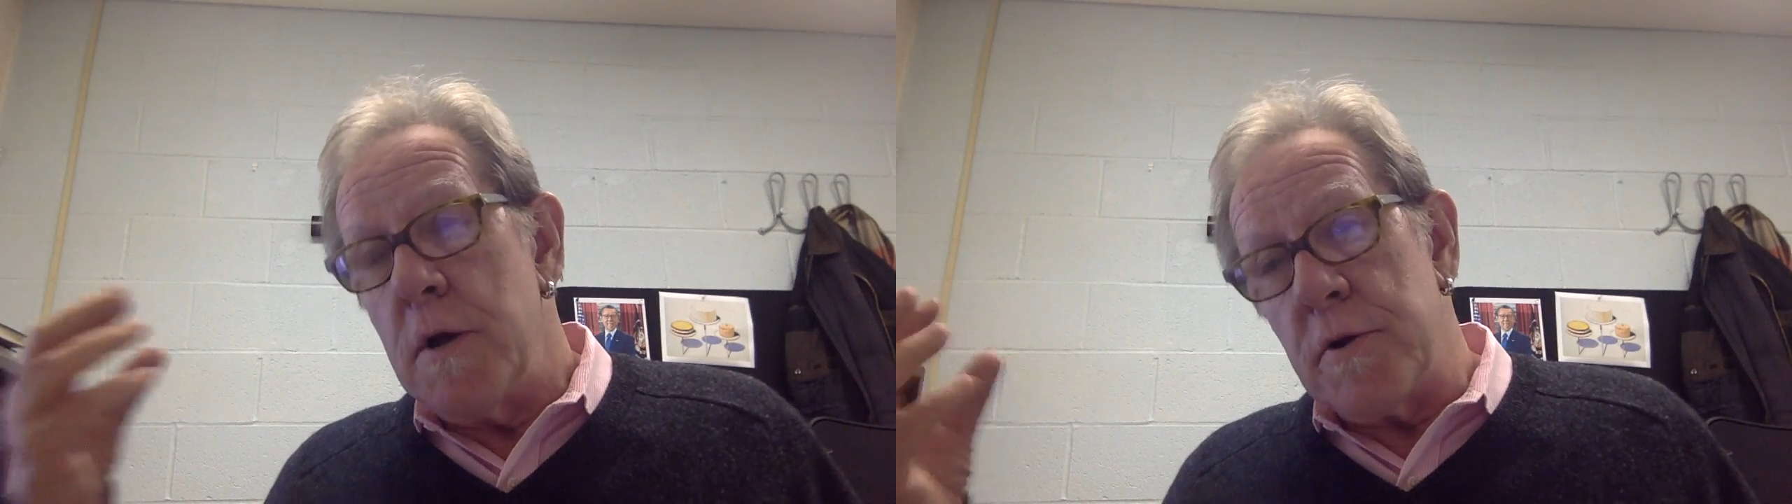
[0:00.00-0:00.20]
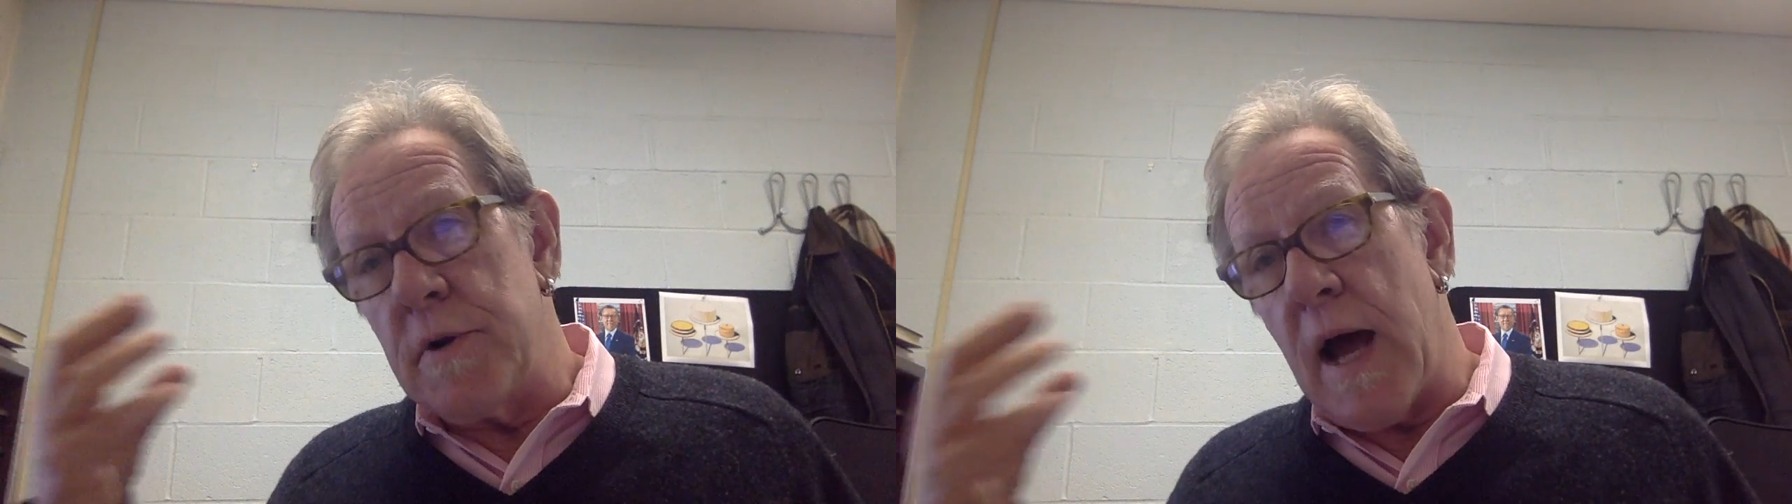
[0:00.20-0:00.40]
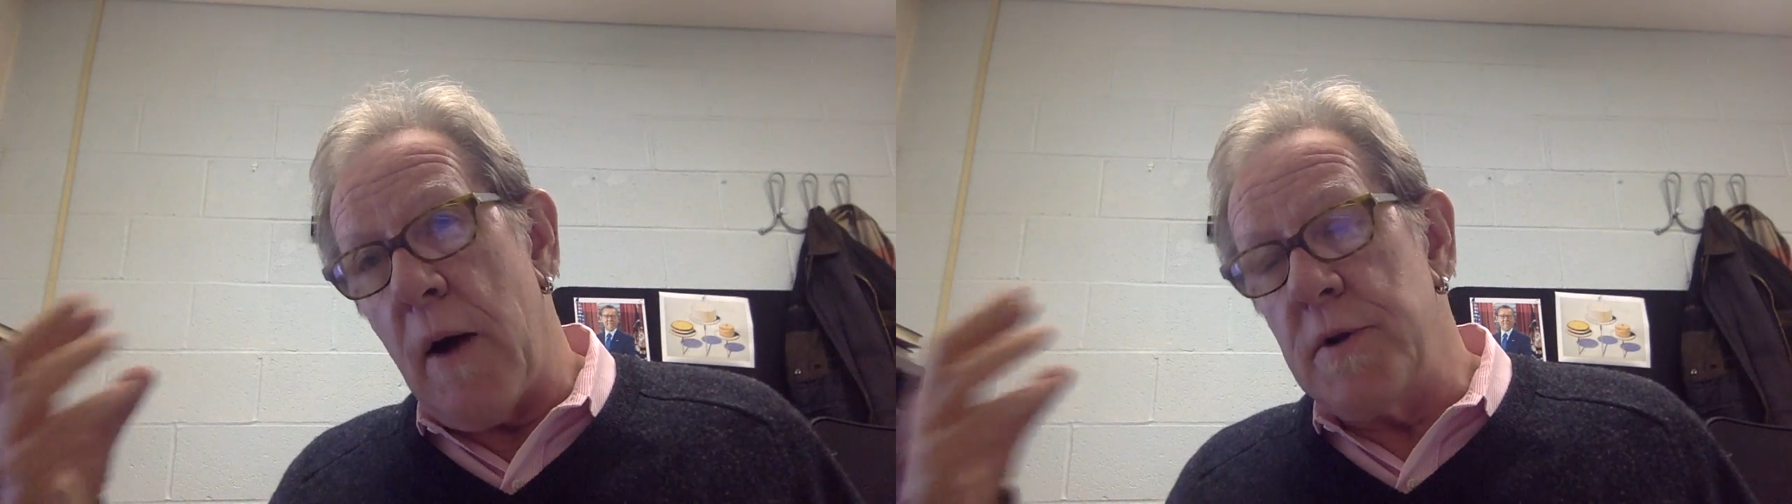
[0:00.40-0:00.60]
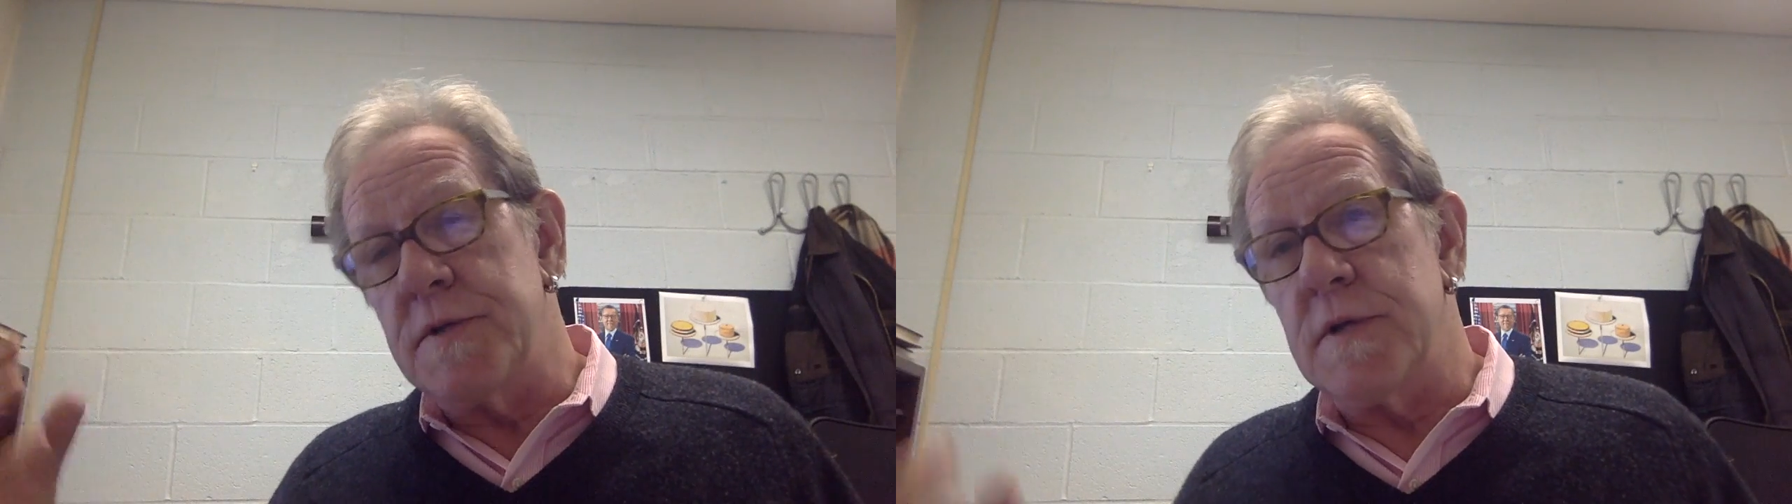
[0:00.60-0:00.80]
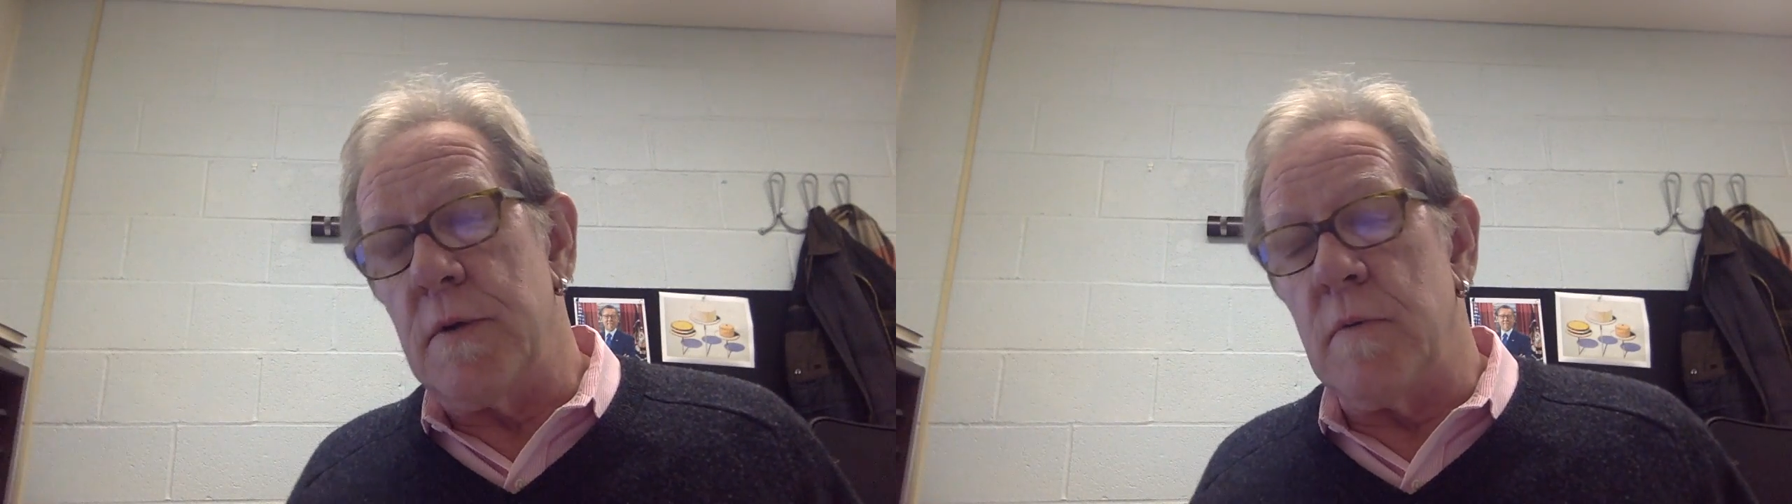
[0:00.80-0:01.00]
to now
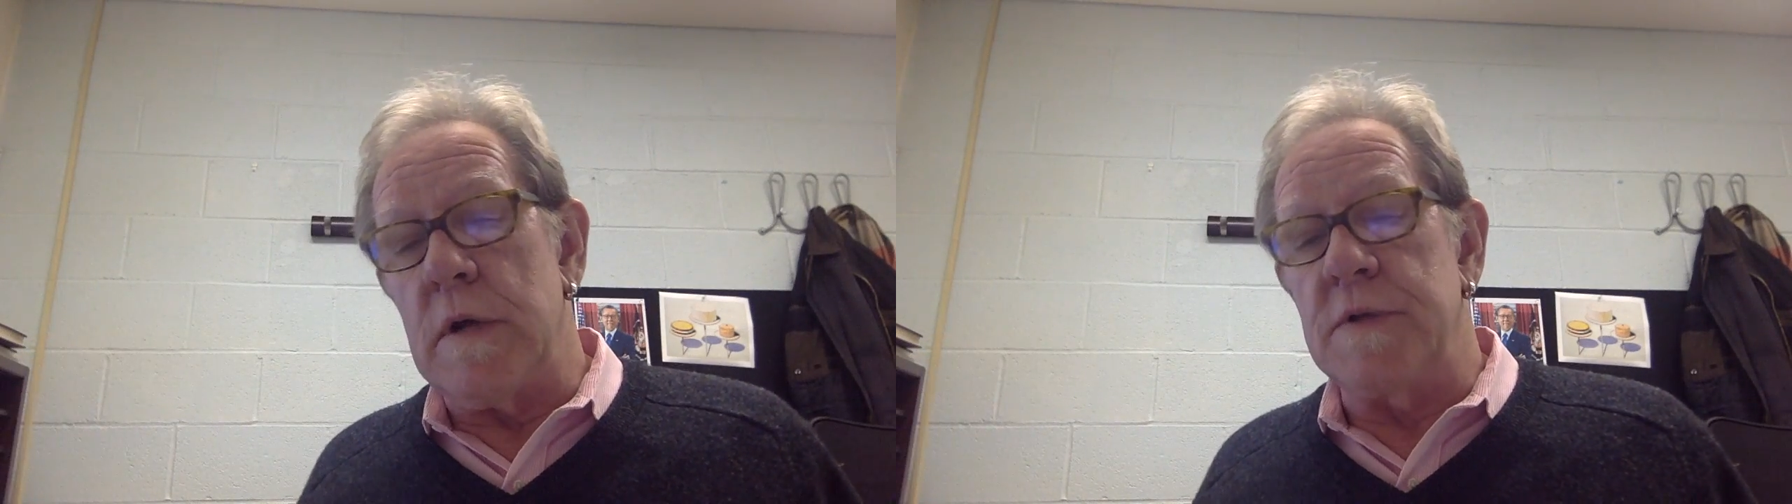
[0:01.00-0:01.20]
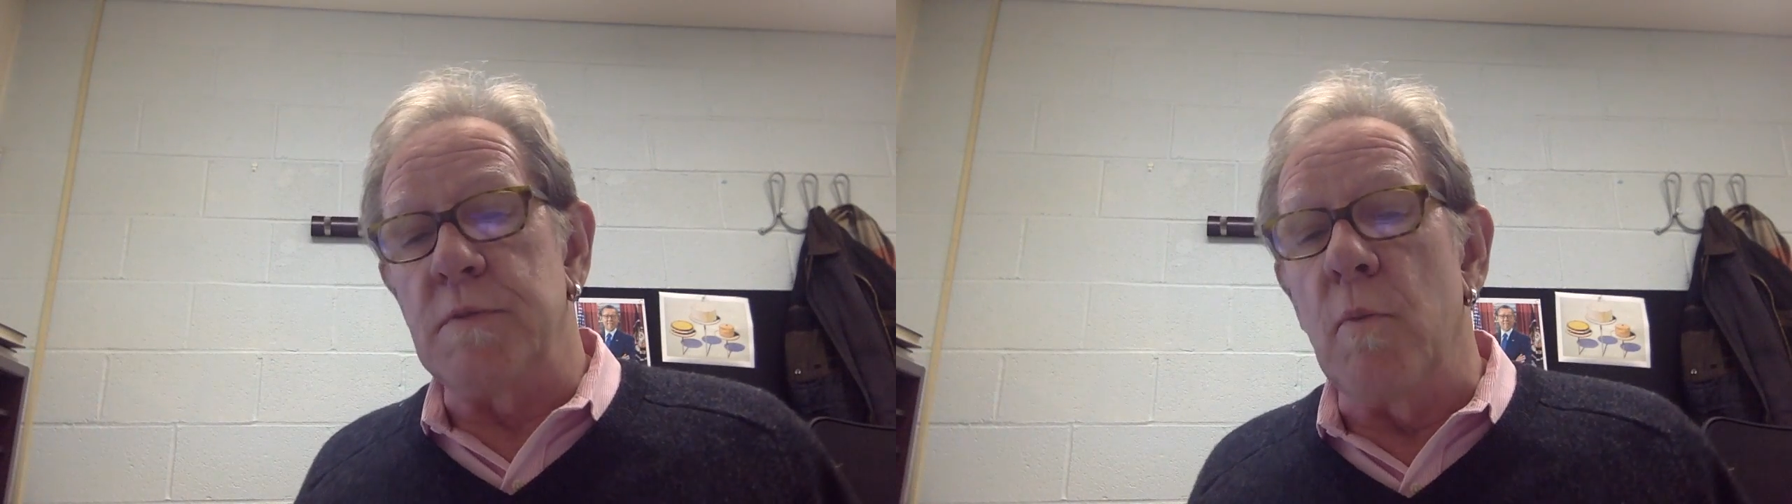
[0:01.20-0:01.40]
it's